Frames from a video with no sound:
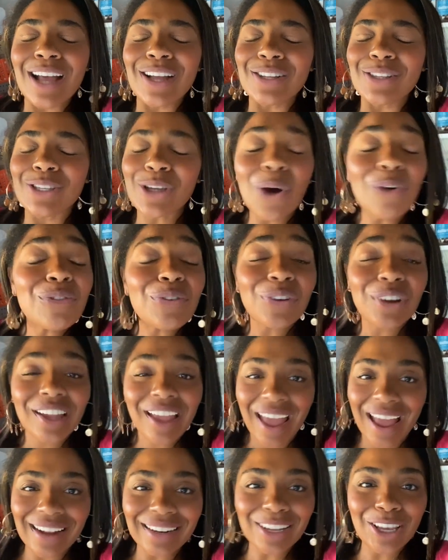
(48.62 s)
don't
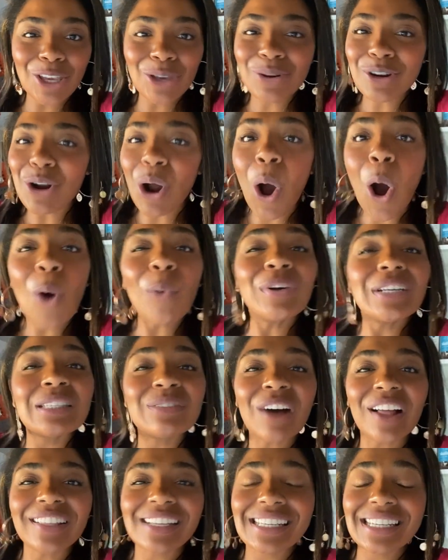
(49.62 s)
forget, you can always
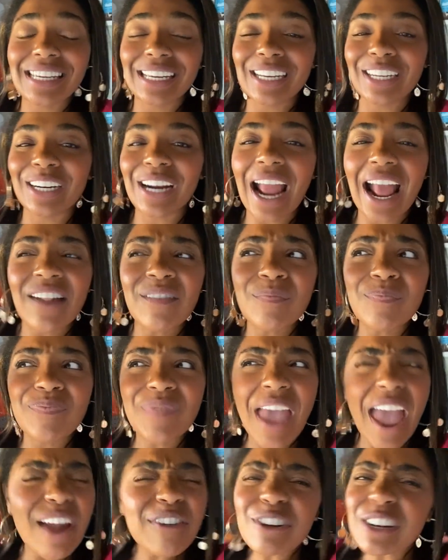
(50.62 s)
volunteer, and
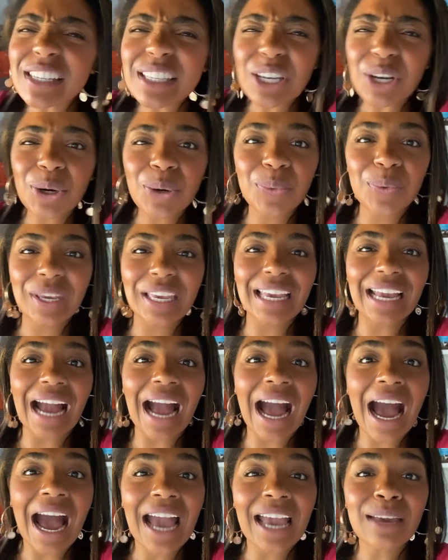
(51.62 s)
every single week
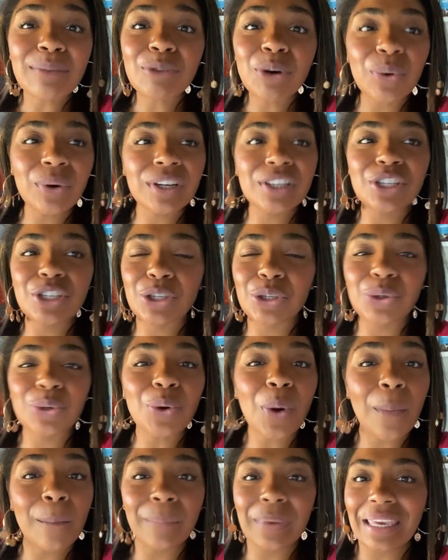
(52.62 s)
I am going
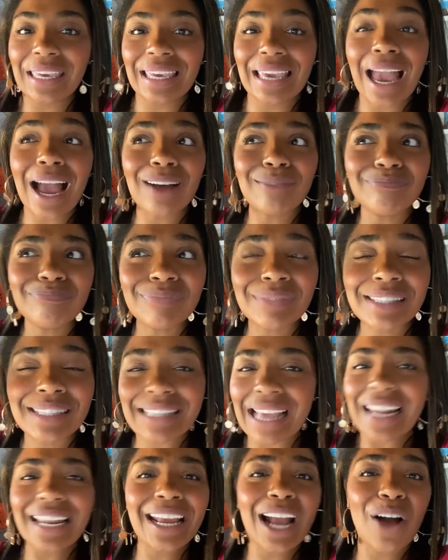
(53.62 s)
to be
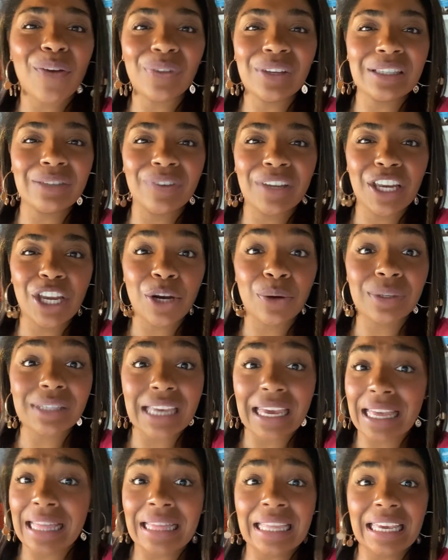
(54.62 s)
sending out these
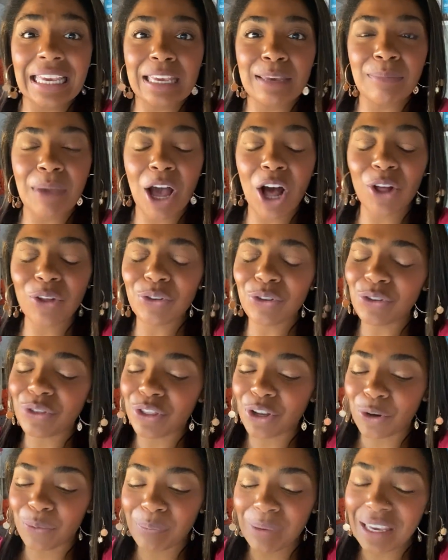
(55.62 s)
videos in the email.
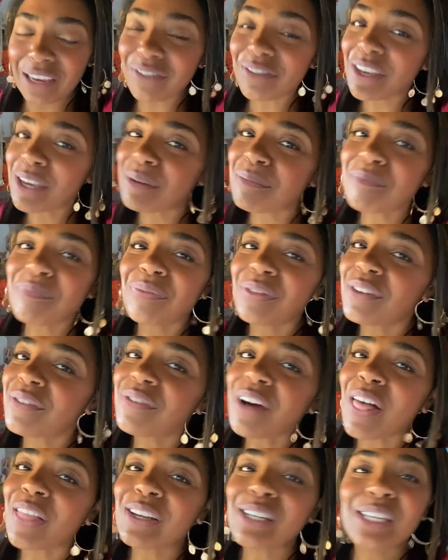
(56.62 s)
There'll be the
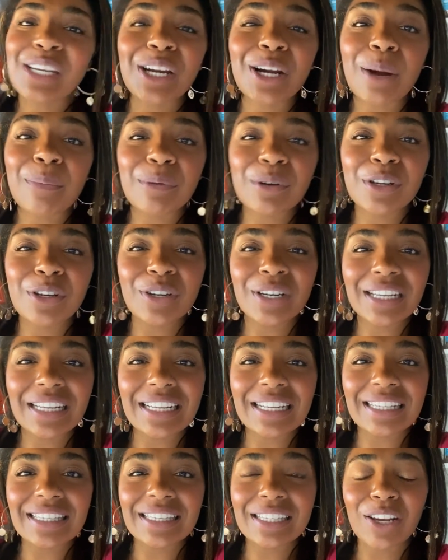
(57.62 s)
volunteer
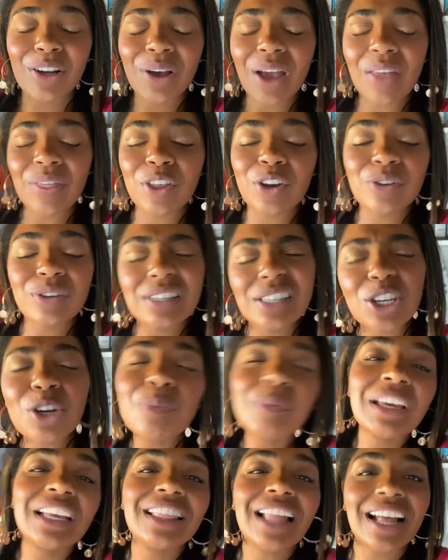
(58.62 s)
opportunities still, and there'll still
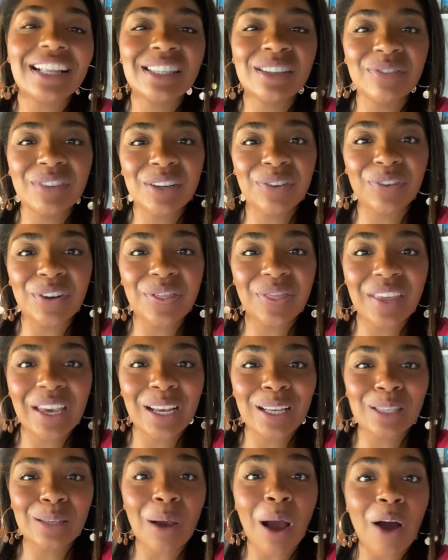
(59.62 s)
be lots of different
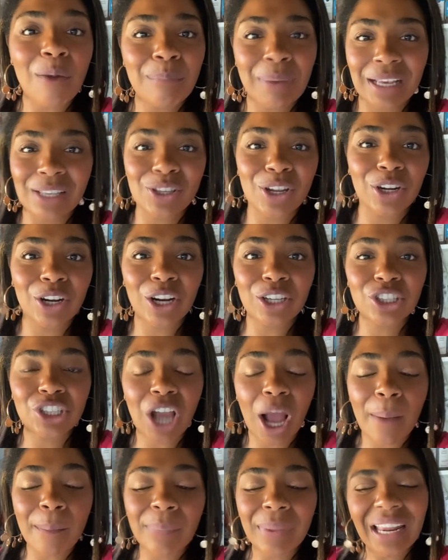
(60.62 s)
things based on our
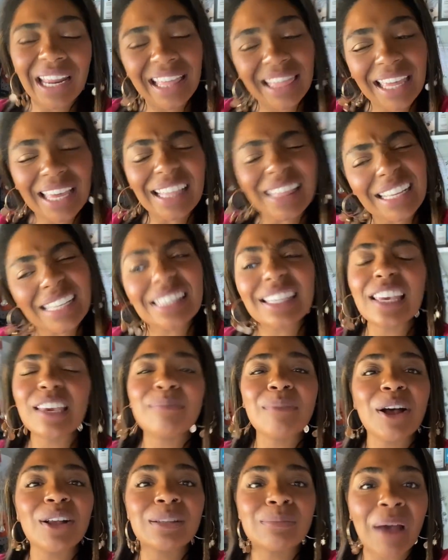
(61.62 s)
shop. But I think these
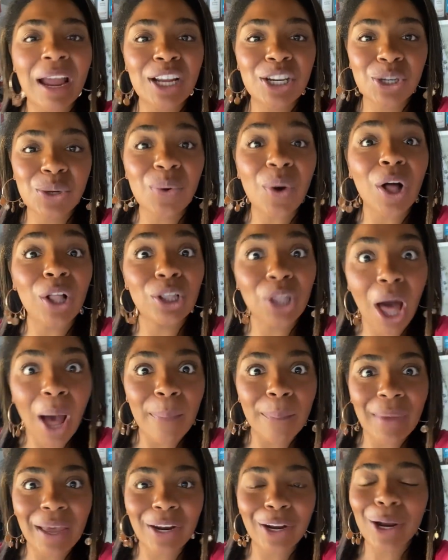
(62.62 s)
emails might do a
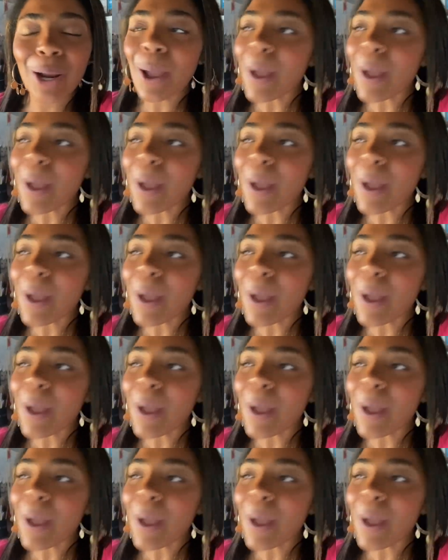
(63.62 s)
lot better.